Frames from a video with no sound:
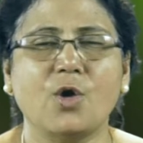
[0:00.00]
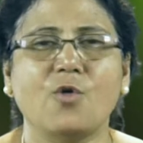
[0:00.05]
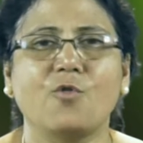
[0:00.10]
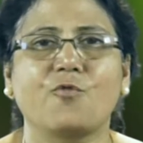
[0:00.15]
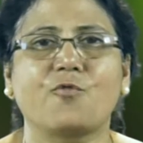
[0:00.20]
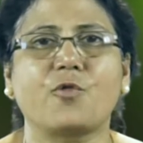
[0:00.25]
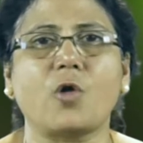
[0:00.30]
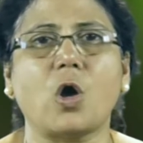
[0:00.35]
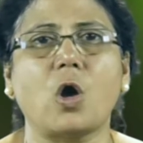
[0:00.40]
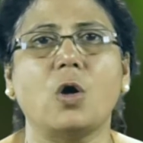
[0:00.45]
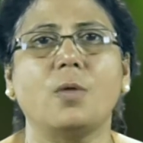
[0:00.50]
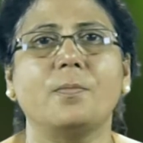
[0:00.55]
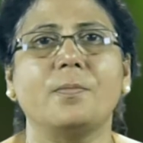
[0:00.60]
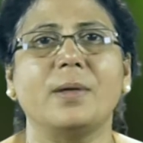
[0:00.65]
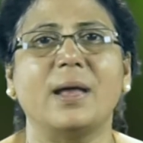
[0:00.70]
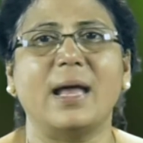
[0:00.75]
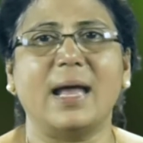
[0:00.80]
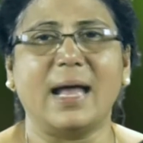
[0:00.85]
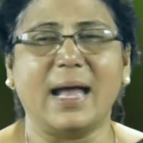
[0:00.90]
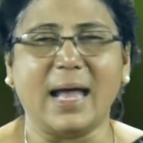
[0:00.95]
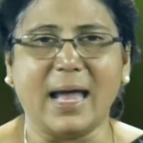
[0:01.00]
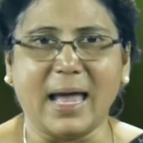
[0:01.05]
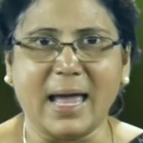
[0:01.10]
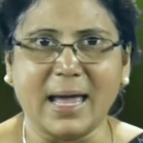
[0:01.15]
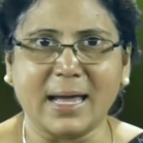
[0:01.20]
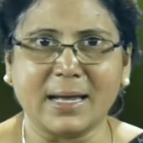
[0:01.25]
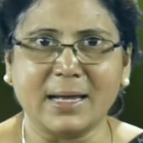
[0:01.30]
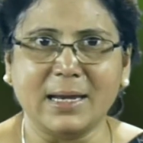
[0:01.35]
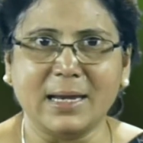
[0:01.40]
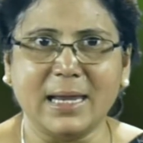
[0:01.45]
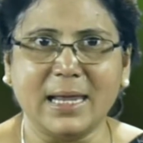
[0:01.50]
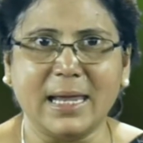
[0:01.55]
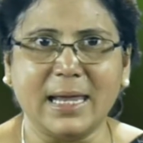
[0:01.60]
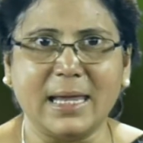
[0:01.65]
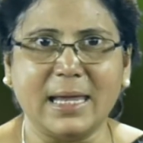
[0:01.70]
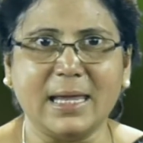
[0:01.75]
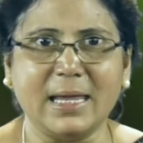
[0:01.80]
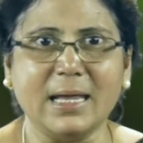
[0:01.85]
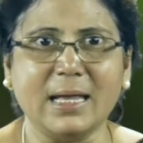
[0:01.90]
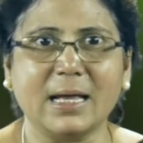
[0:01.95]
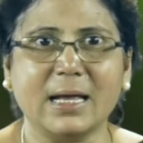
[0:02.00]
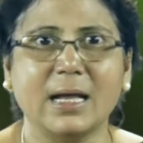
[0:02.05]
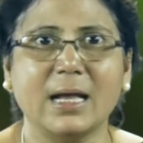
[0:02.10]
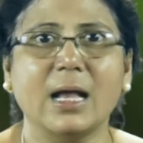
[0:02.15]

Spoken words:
from egg laying